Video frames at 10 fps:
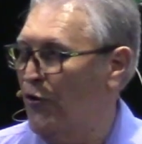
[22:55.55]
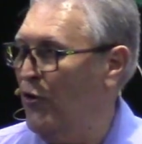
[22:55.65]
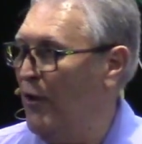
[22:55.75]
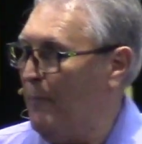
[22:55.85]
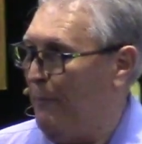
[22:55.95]

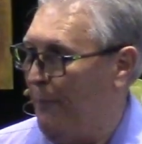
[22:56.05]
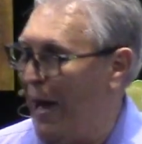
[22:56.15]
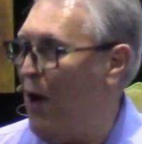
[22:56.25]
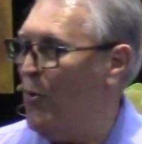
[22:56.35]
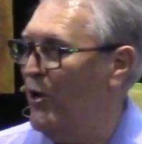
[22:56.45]
through the
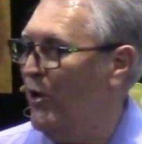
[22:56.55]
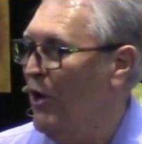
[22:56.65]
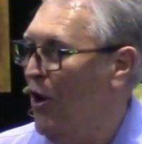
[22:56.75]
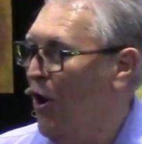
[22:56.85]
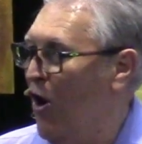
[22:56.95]

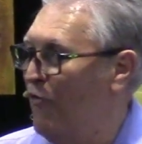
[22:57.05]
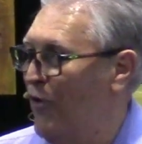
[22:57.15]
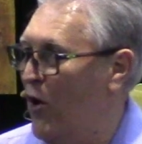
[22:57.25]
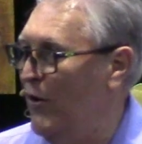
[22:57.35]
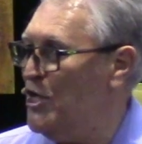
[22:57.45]
power
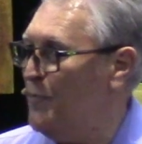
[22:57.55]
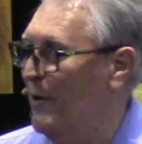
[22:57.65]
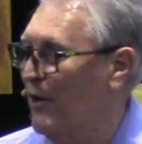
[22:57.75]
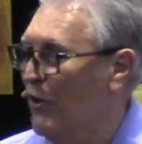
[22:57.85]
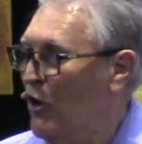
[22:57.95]
of Holy
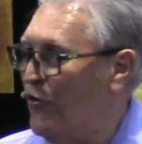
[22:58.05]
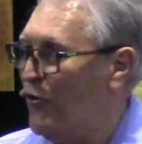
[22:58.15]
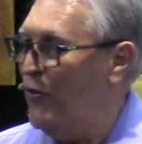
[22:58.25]
Spirit,